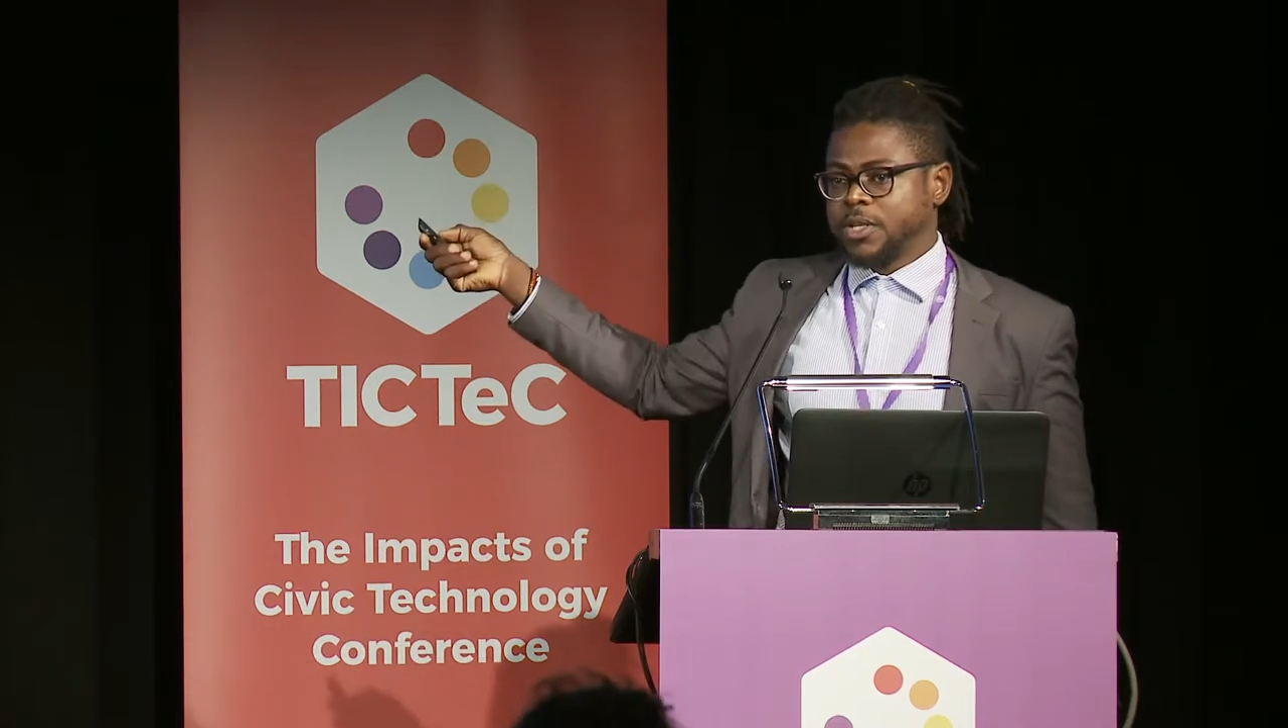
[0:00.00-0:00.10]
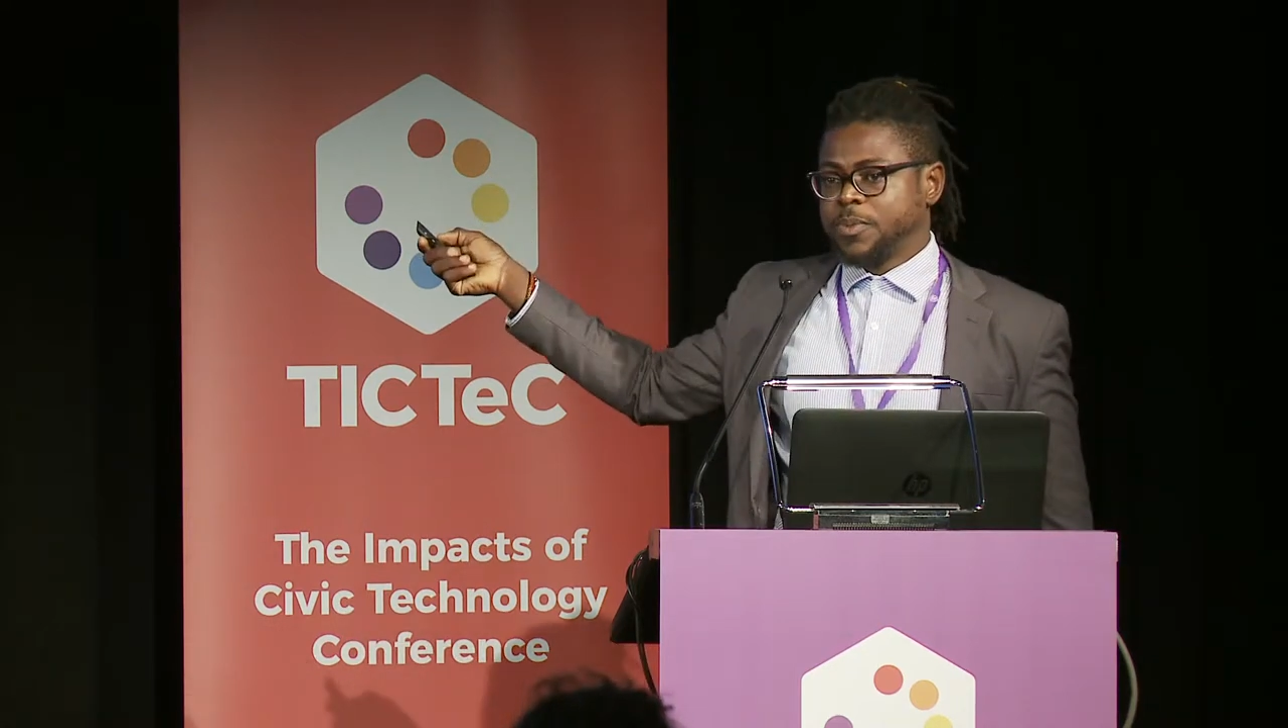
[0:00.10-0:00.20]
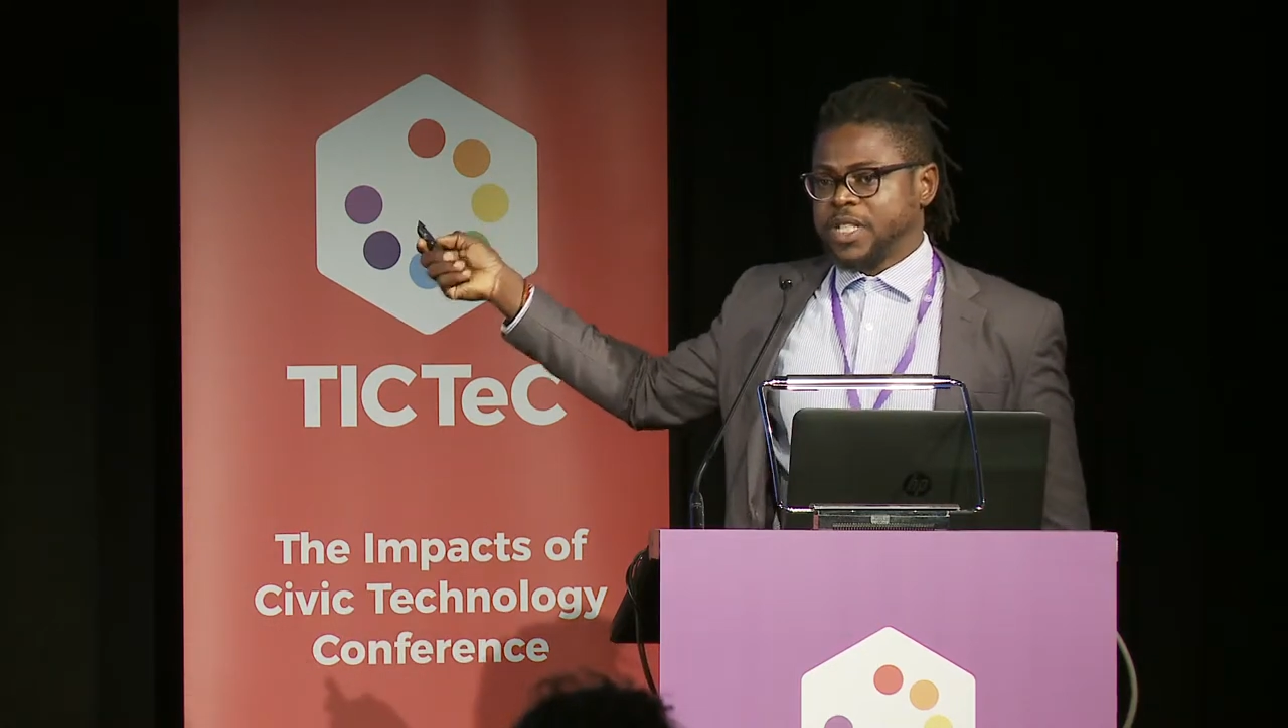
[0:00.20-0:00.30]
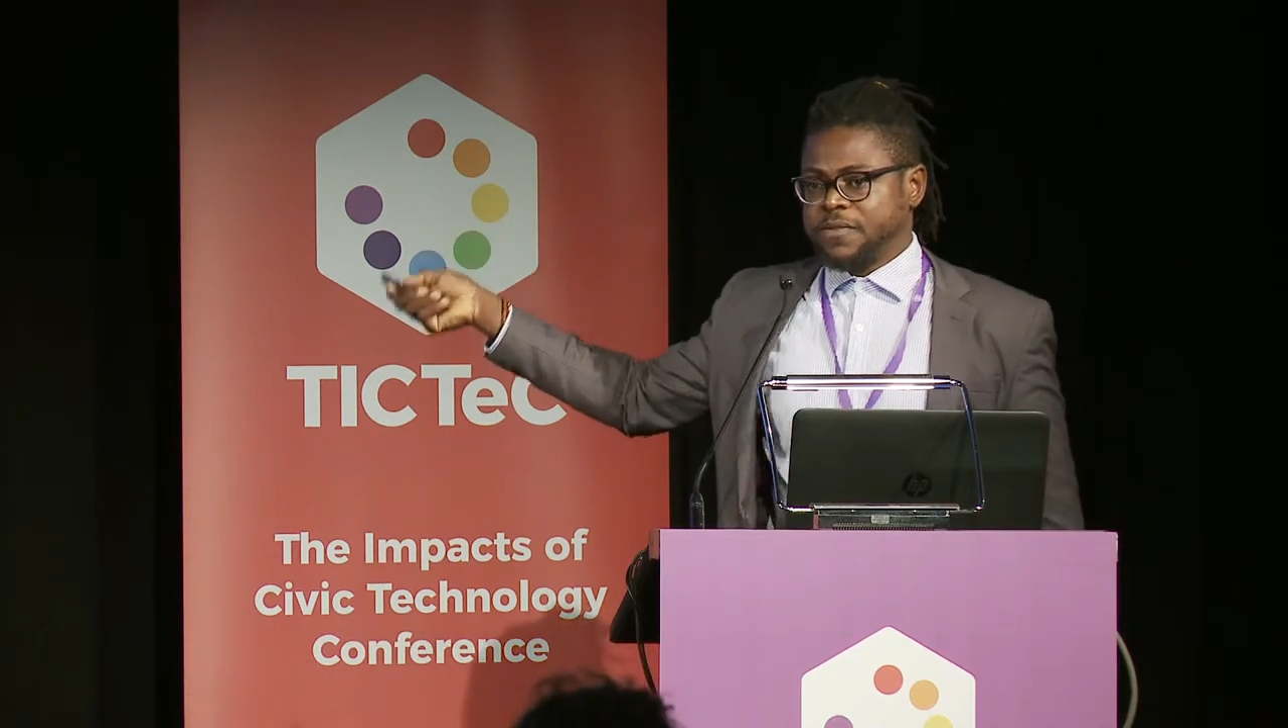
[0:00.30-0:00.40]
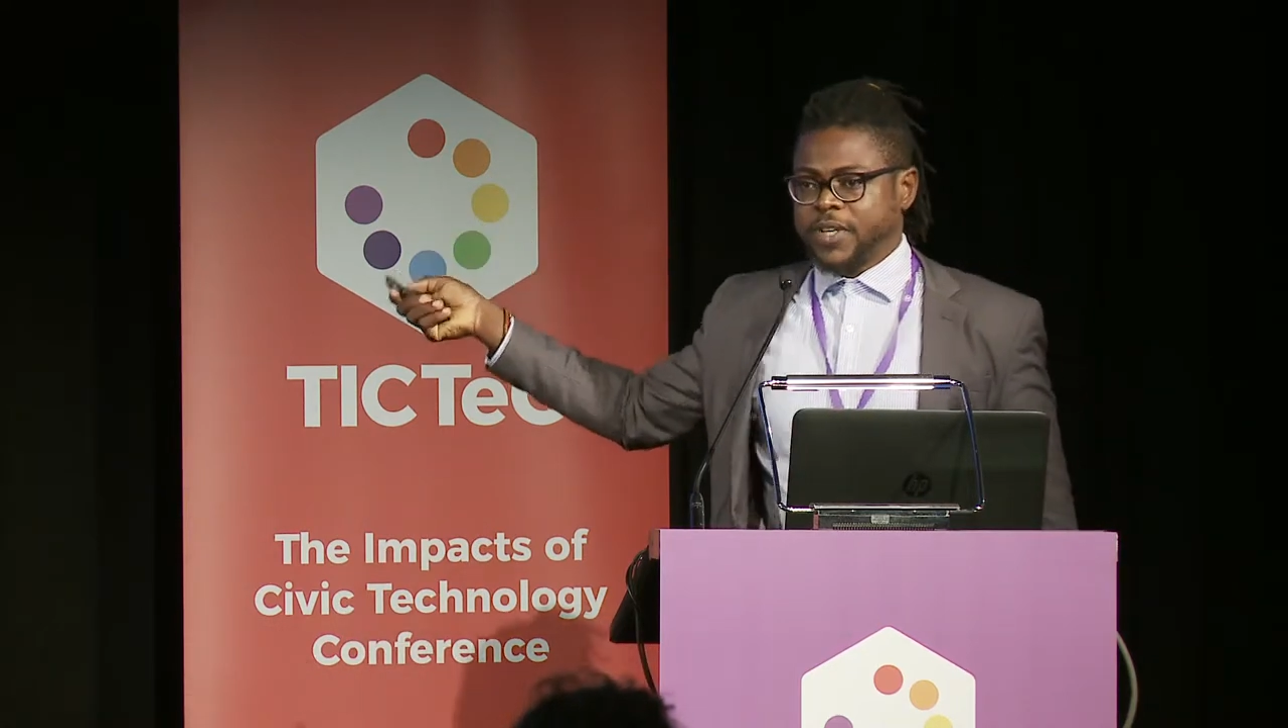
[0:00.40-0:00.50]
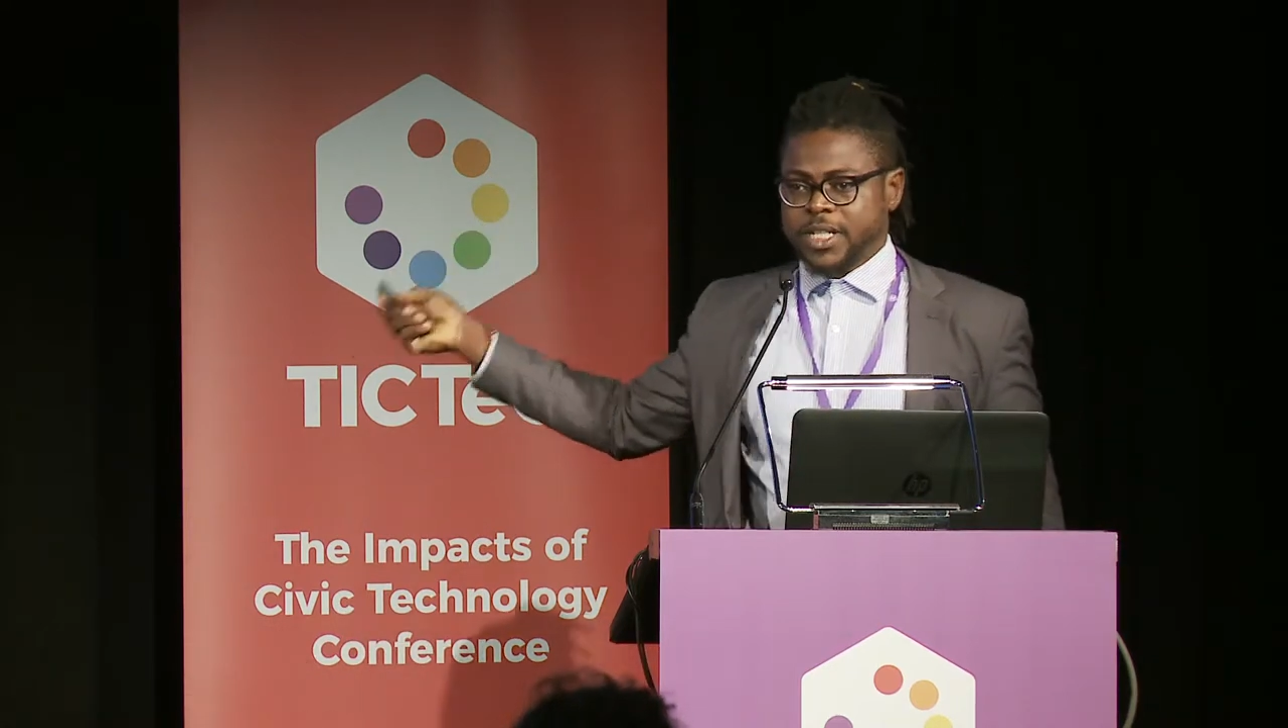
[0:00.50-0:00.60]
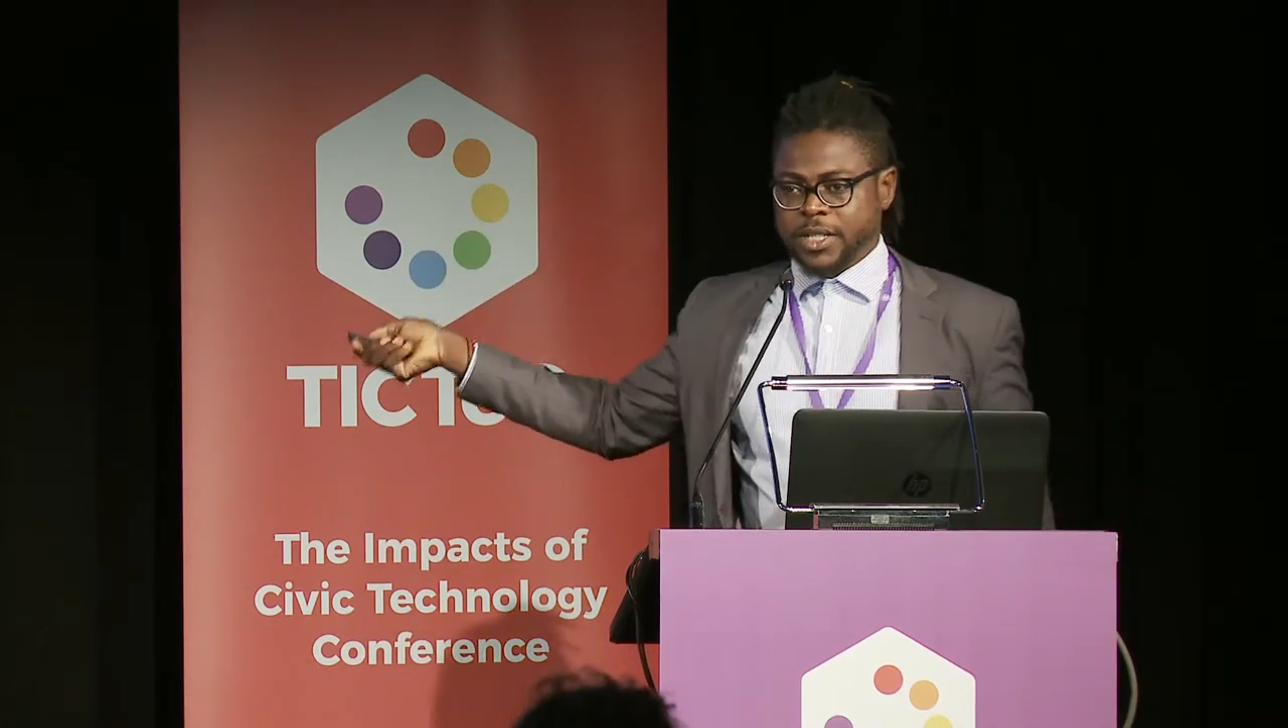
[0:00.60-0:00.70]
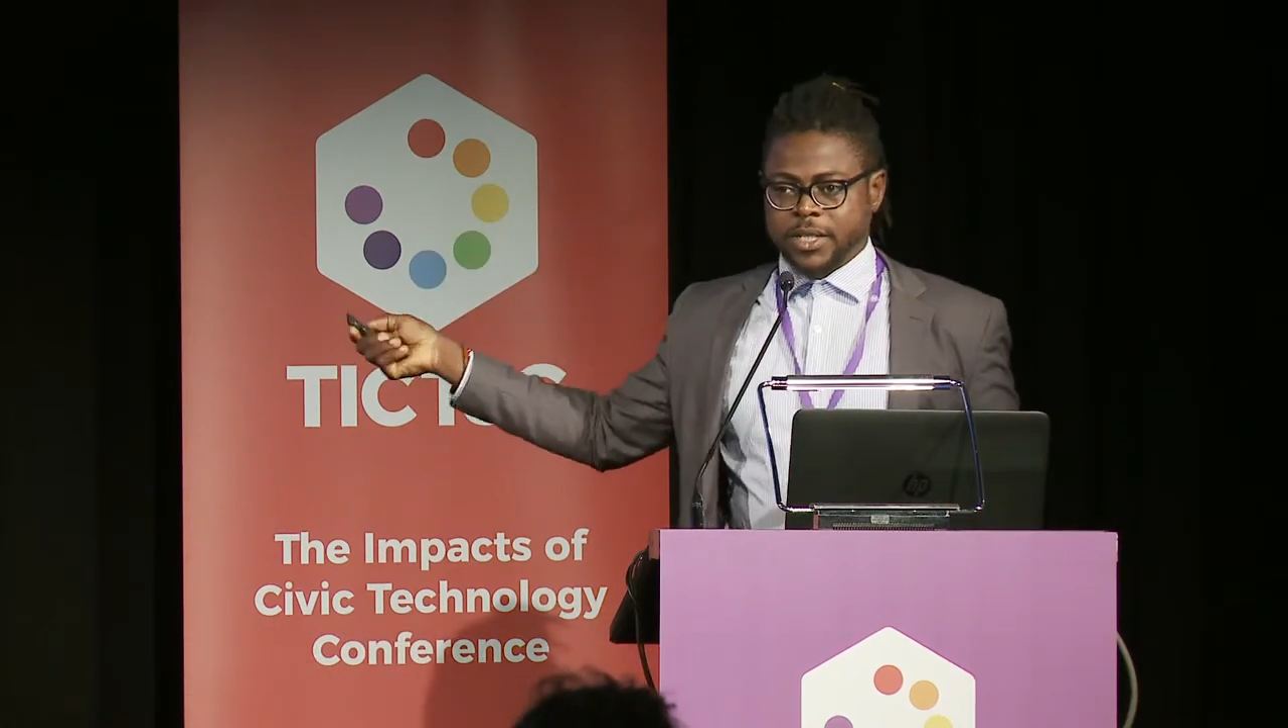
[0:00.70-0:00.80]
specific